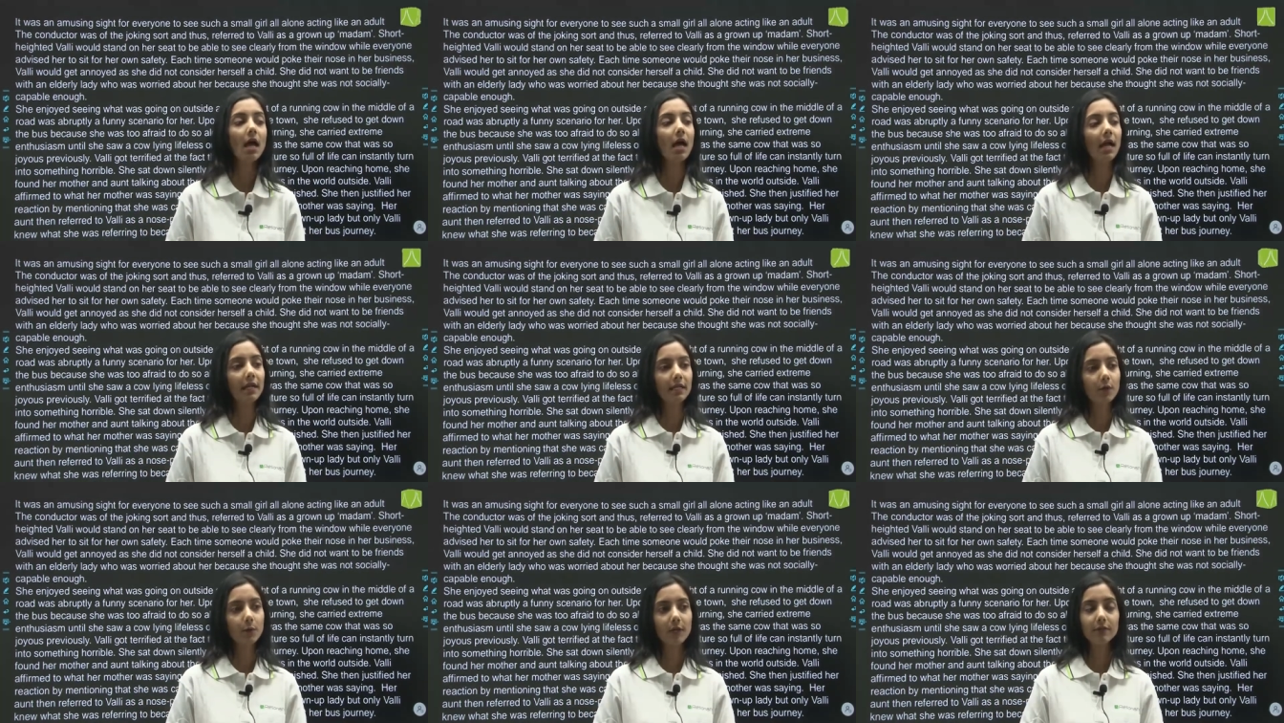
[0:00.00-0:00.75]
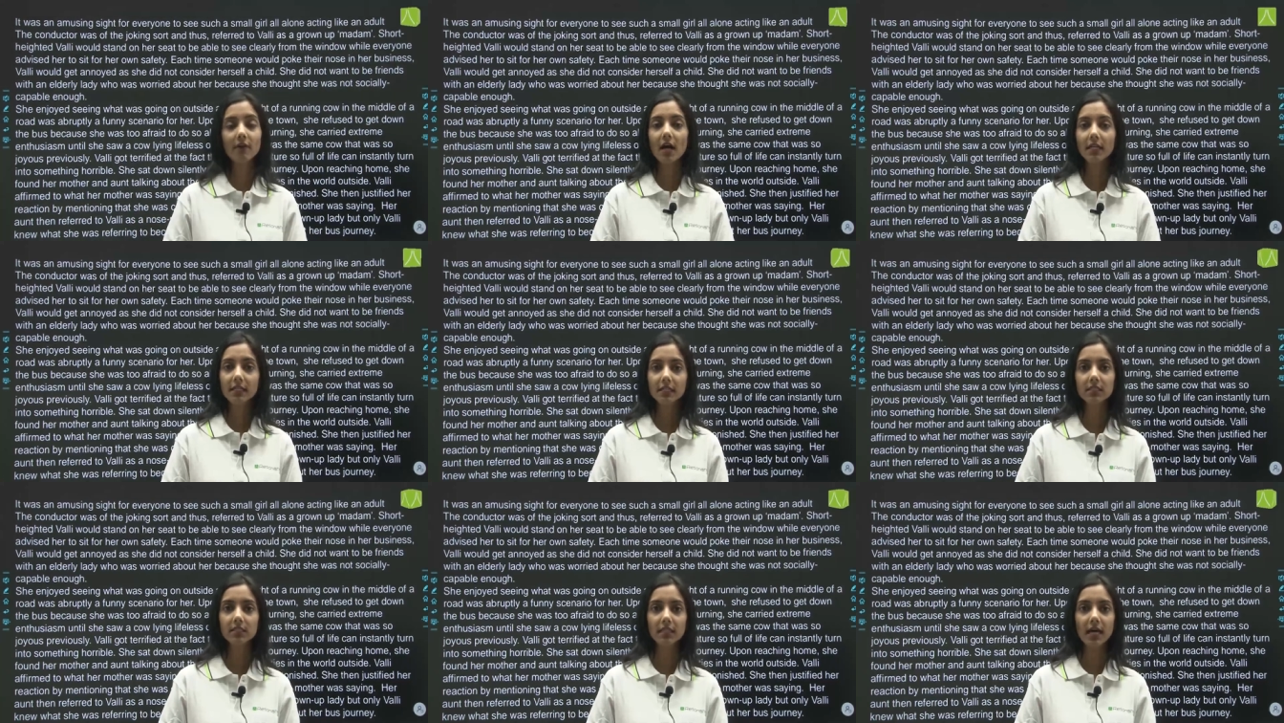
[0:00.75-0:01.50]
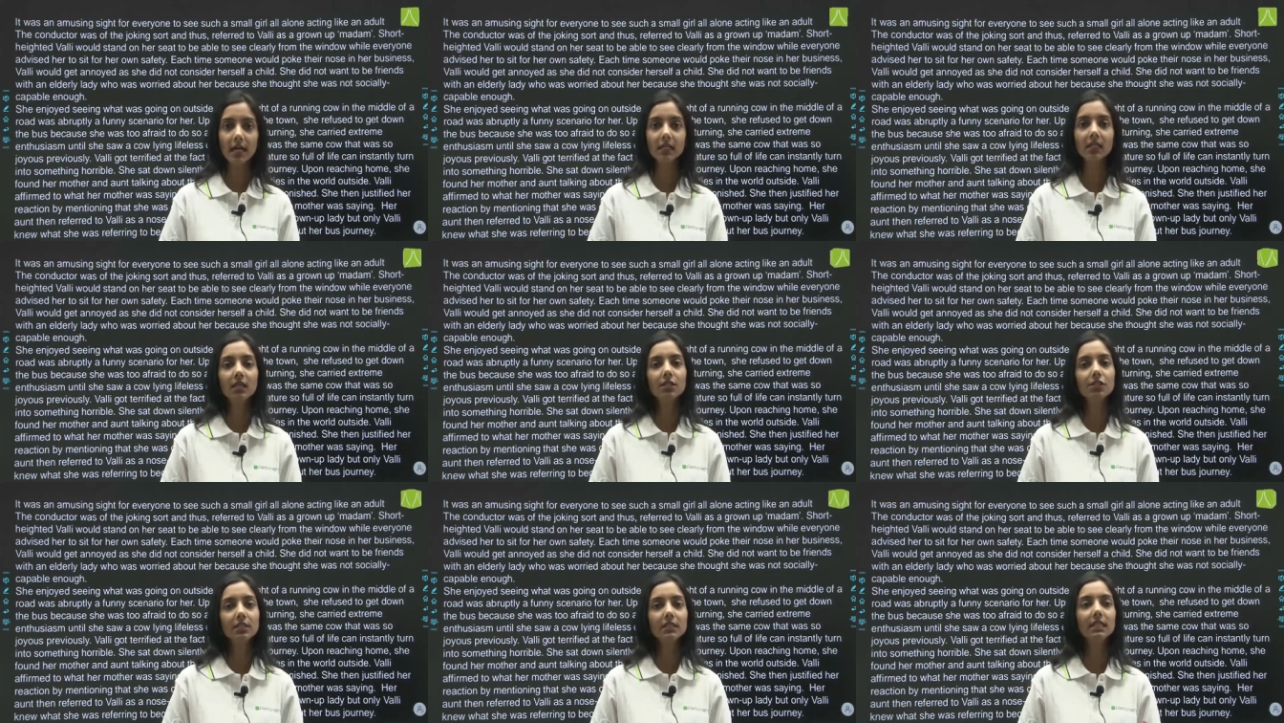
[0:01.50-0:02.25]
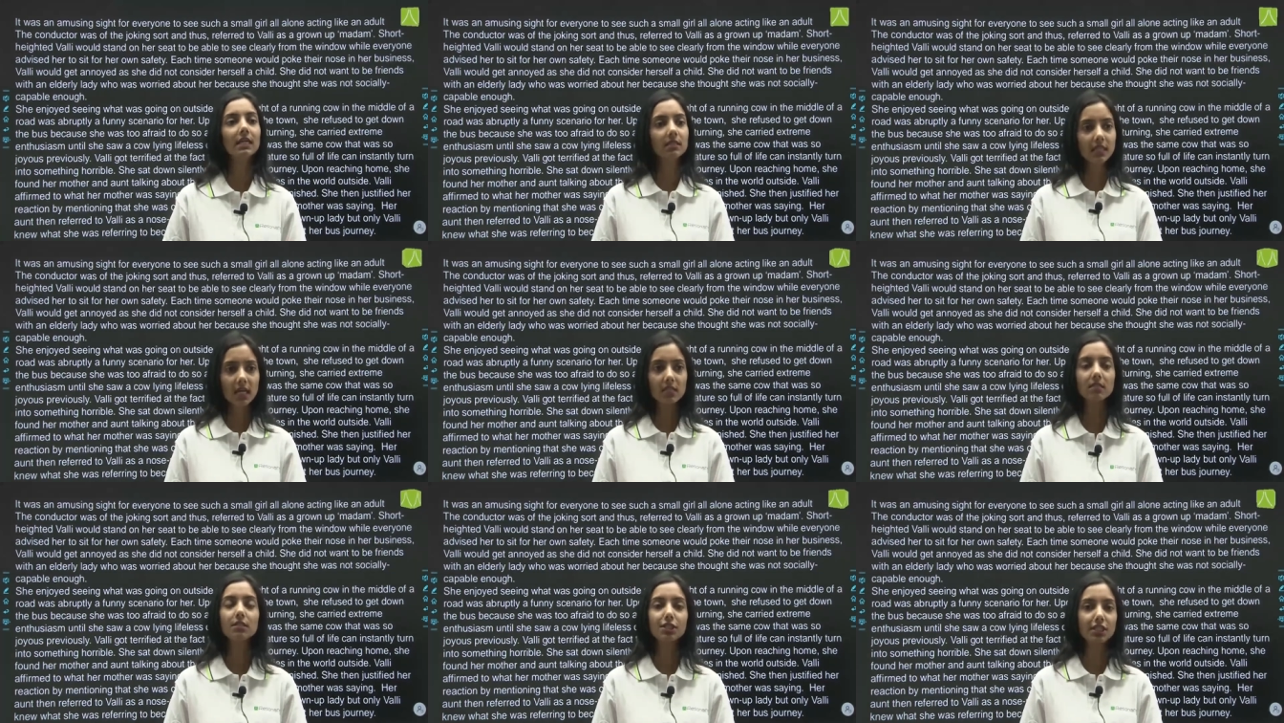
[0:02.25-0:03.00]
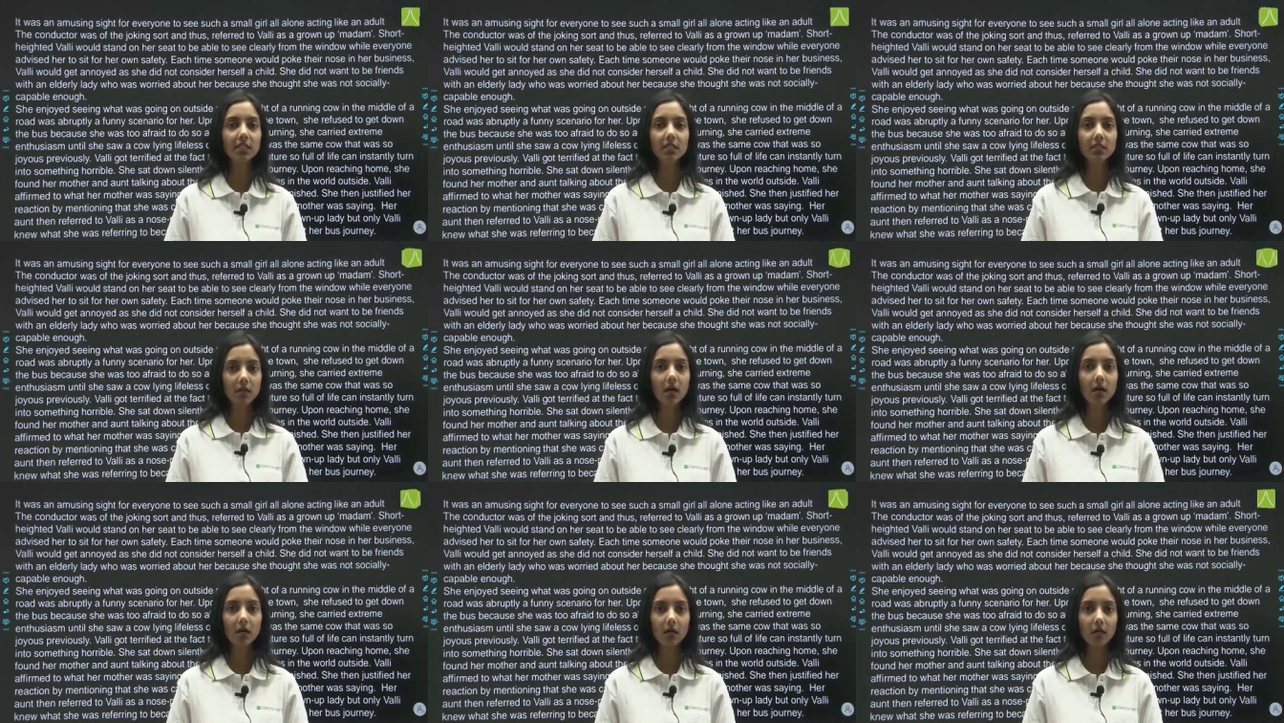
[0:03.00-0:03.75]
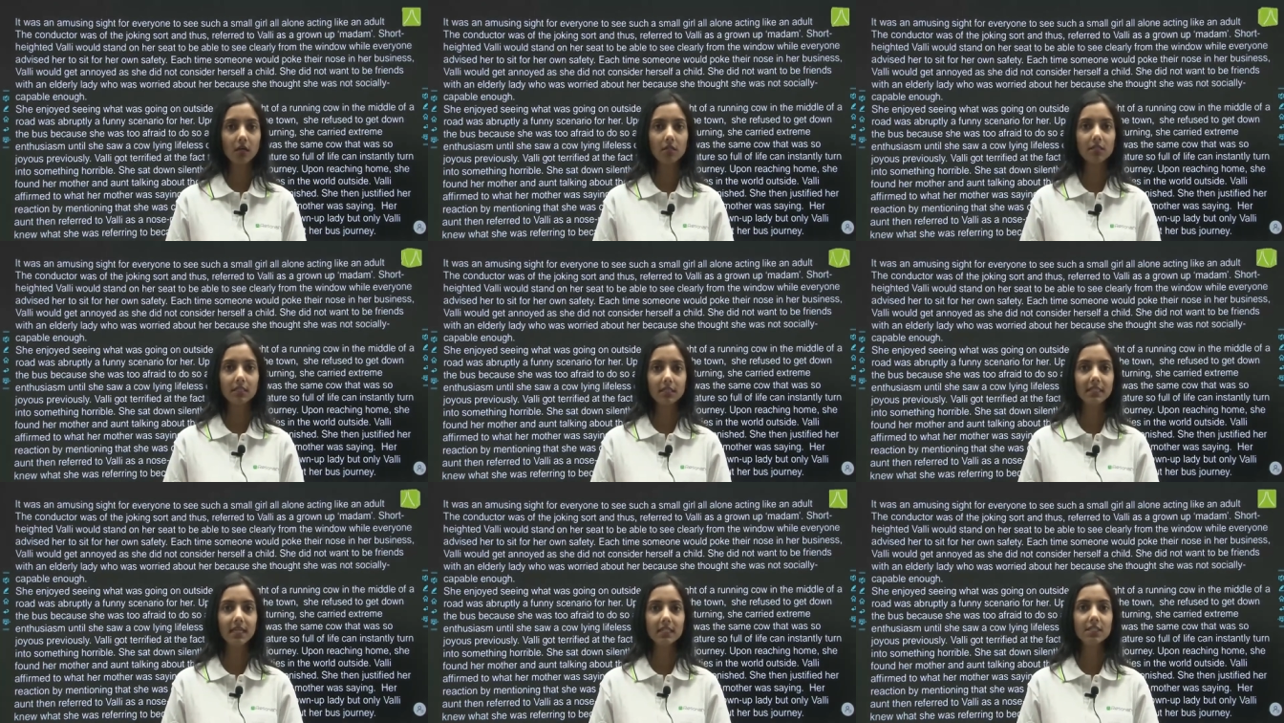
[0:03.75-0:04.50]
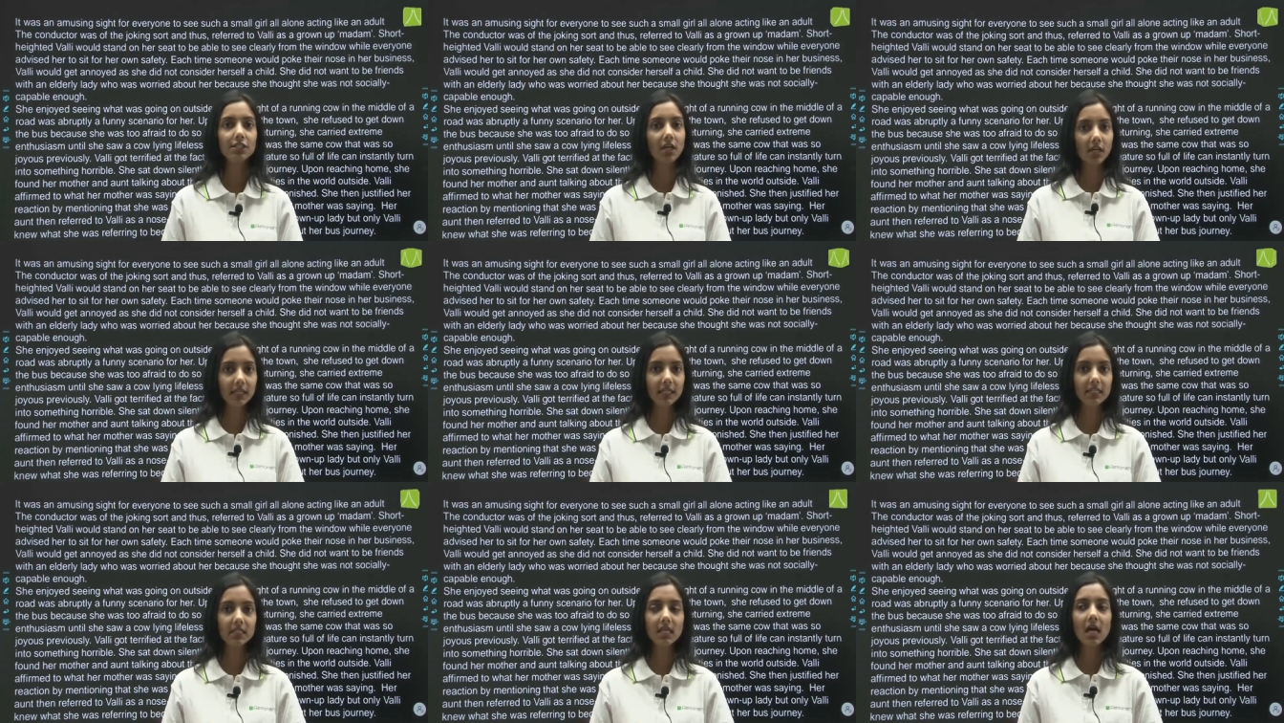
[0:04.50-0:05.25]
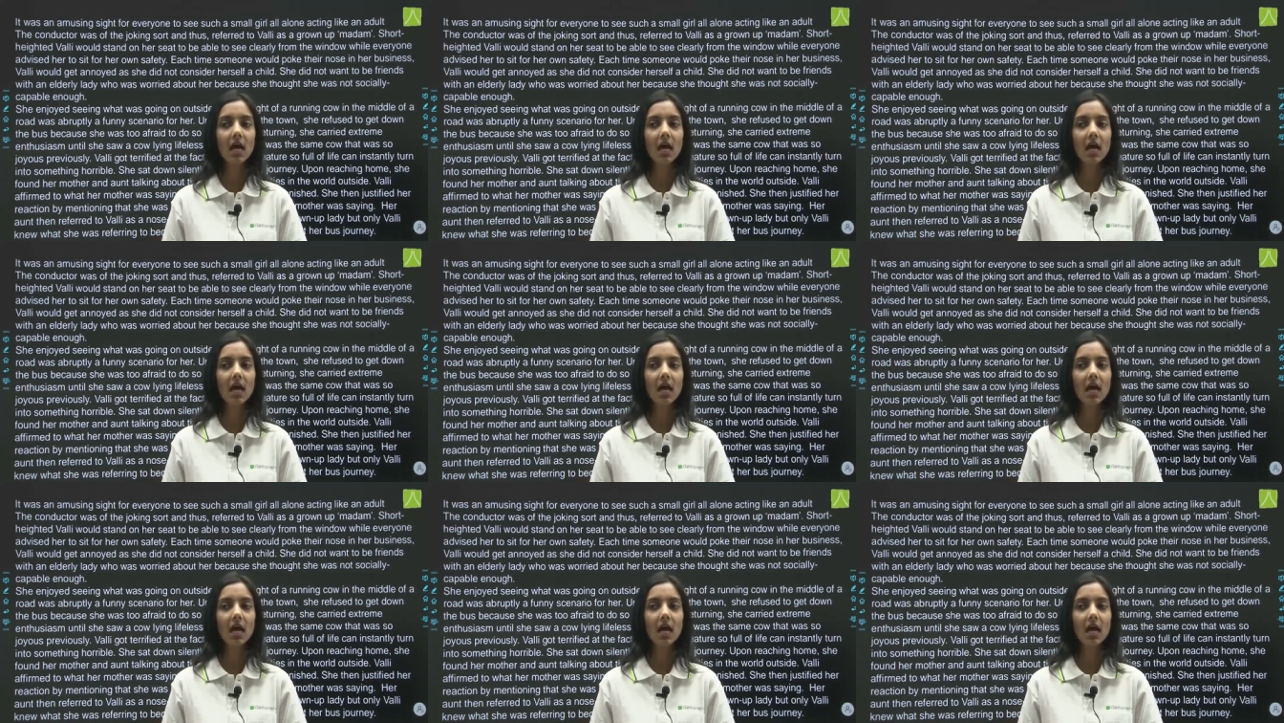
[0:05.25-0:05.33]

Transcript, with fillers: And when Valli hears that, she says yes. She uh, she says she agrees.